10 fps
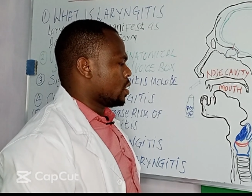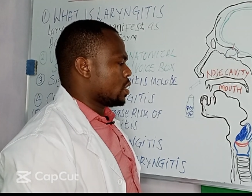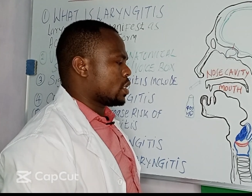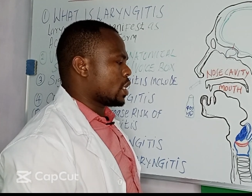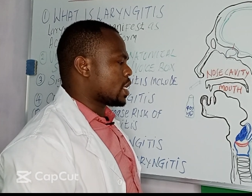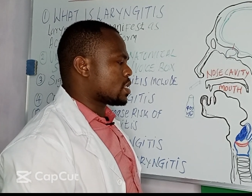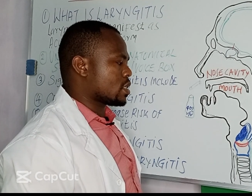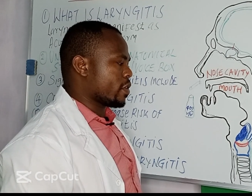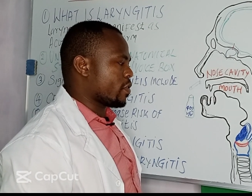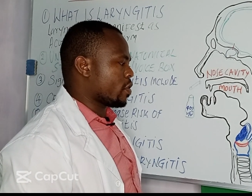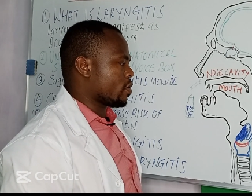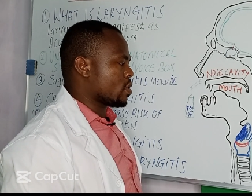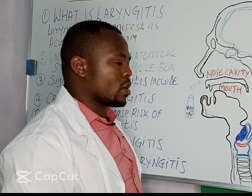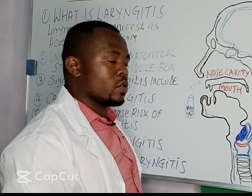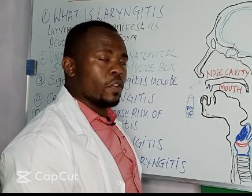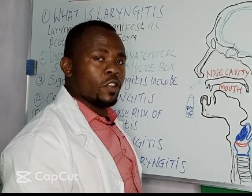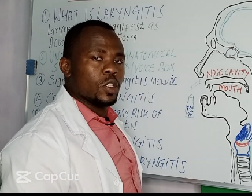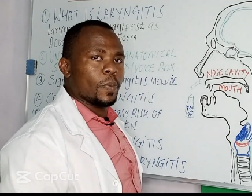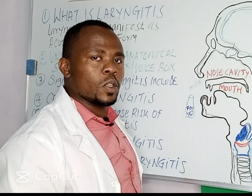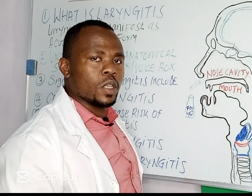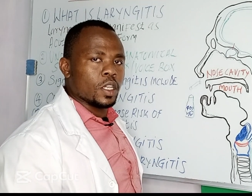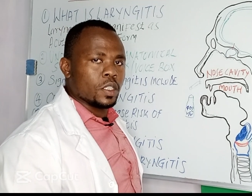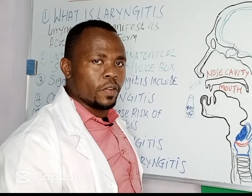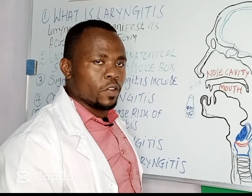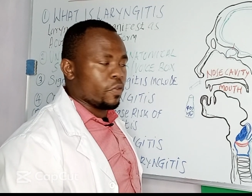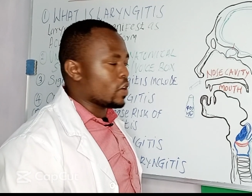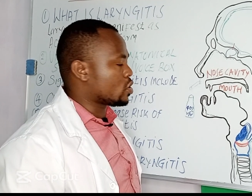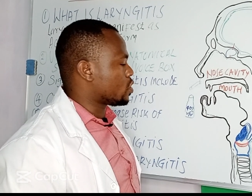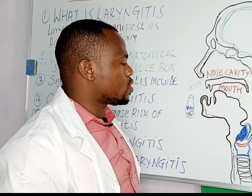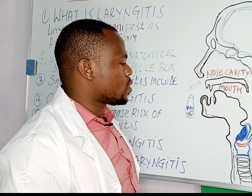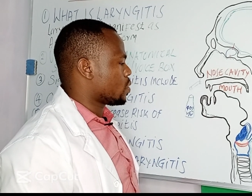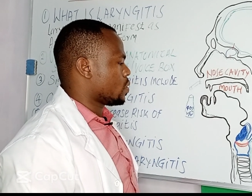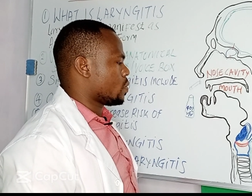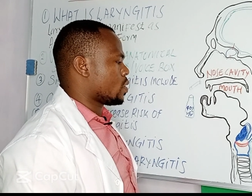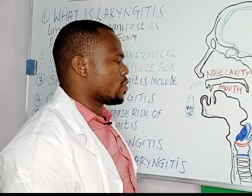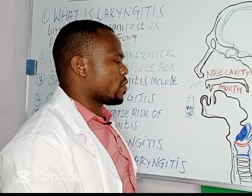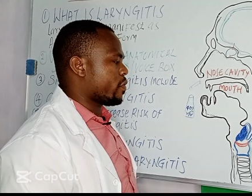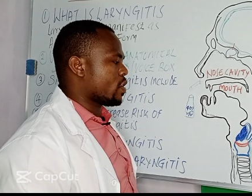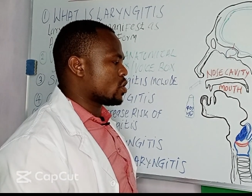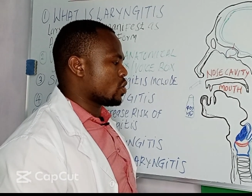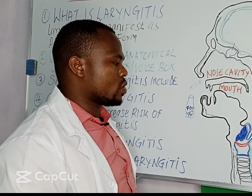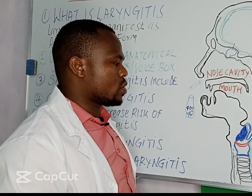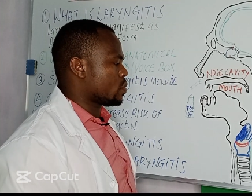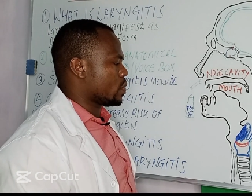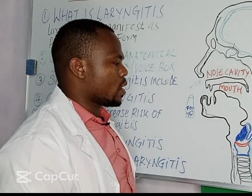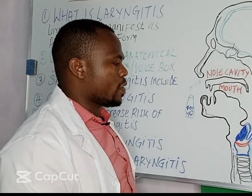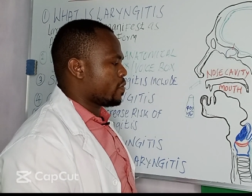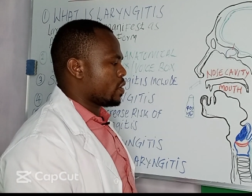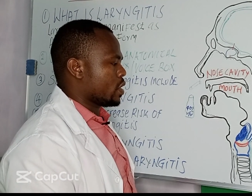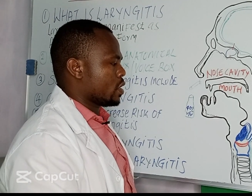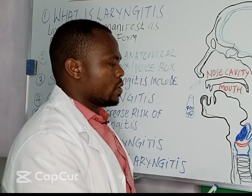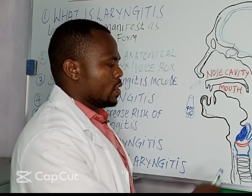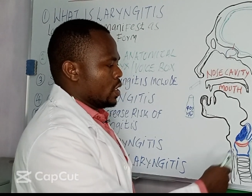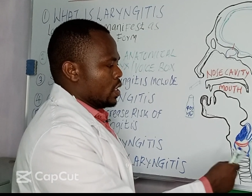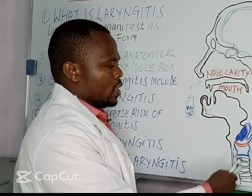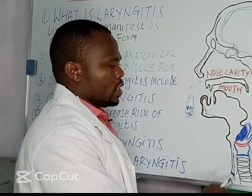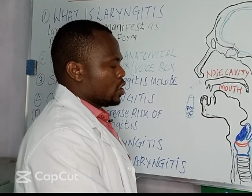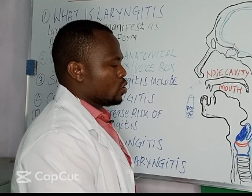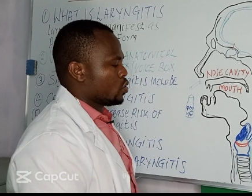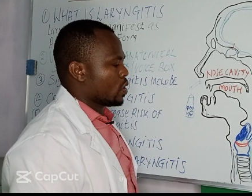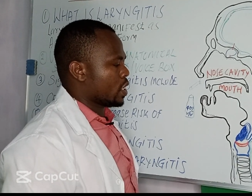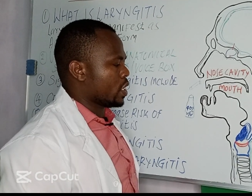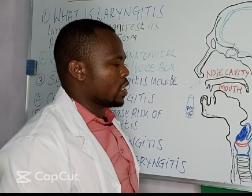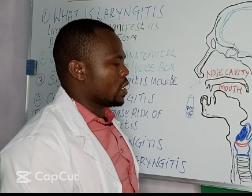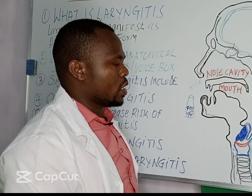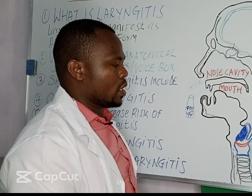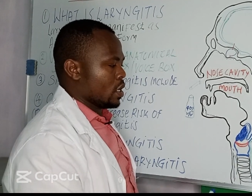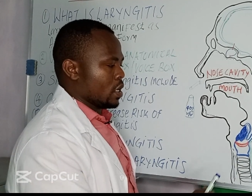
It has several. Your voice box has several functions. One of the functions we have, it usually